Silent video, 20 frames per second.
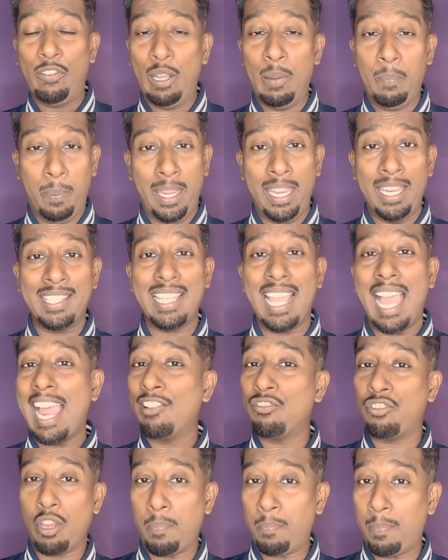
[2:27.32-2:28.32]
Philippines
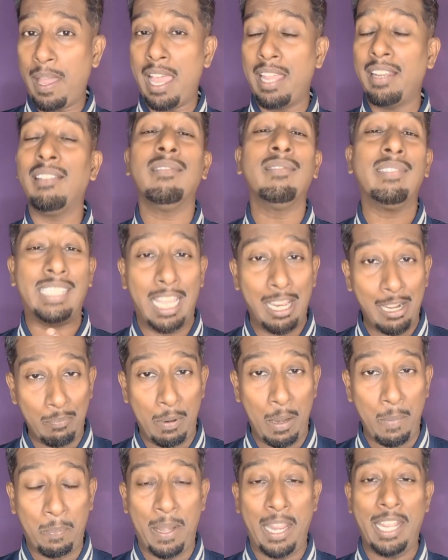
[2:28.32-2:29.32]
and Japan, they'll
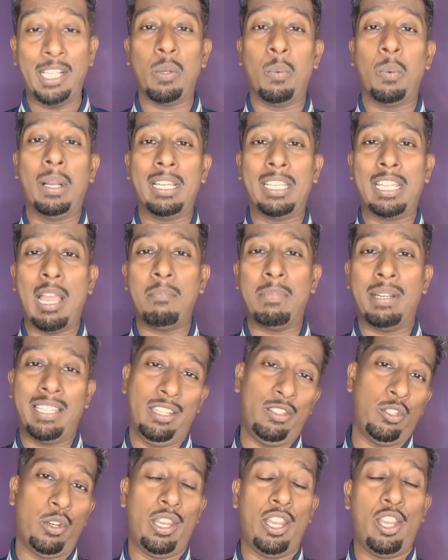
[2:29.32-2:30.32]
be playing the World Cup, but
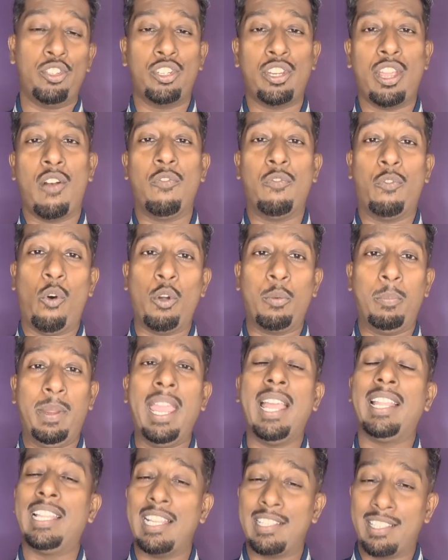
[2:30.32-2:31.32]
Indonesia won't be,
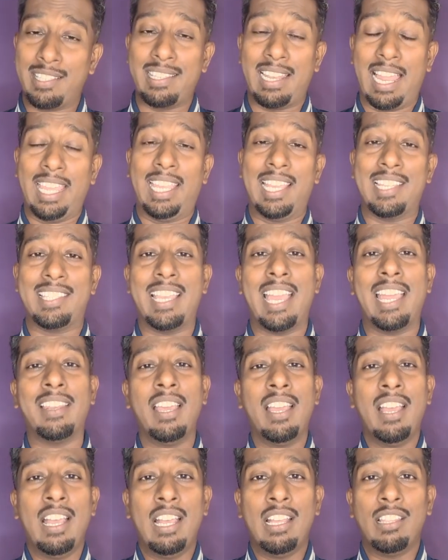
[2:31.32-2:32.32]
and that's, like I
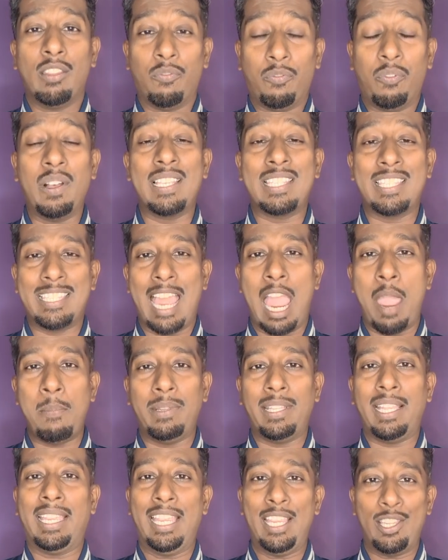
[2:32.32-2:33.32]
said, the first time
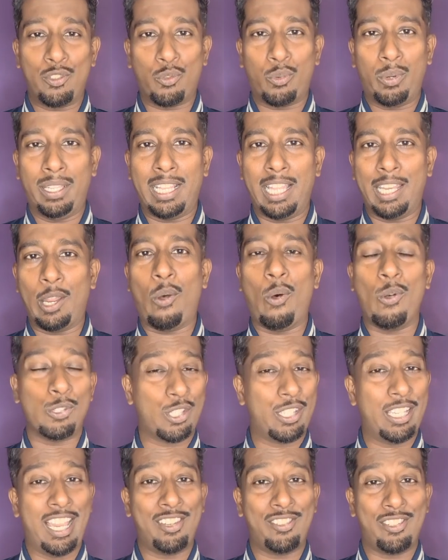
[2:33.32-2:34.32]
in the history that a
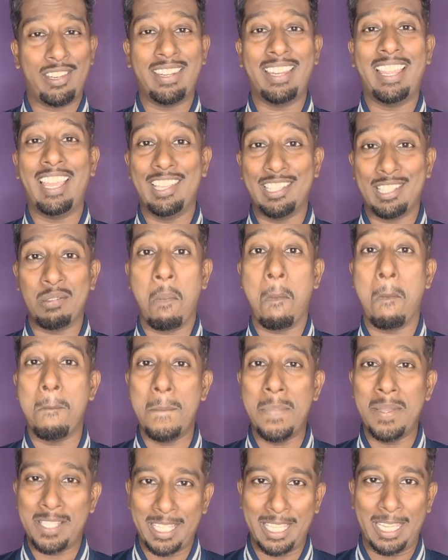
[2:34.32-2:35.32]
host nation is
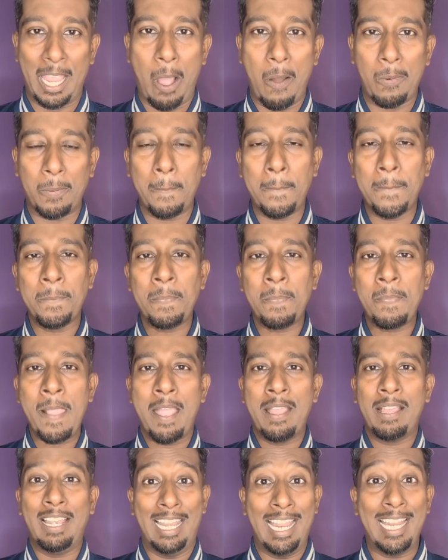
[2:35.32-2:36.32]
missing out.
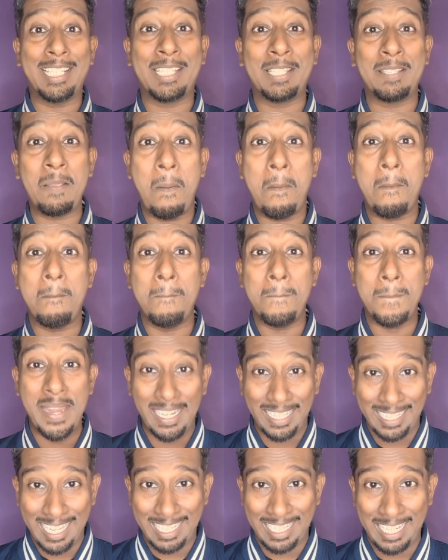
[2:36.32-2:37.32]
Let's
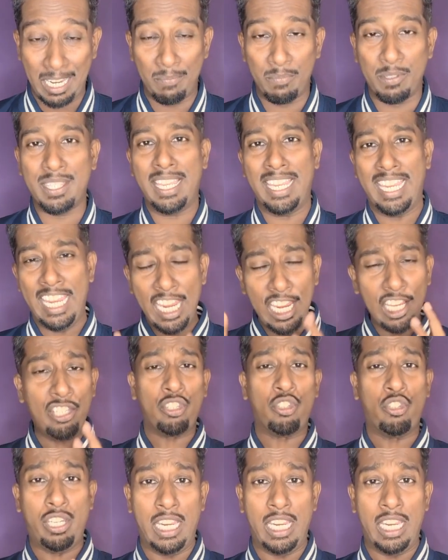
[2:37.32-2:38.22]
meet the teams. Each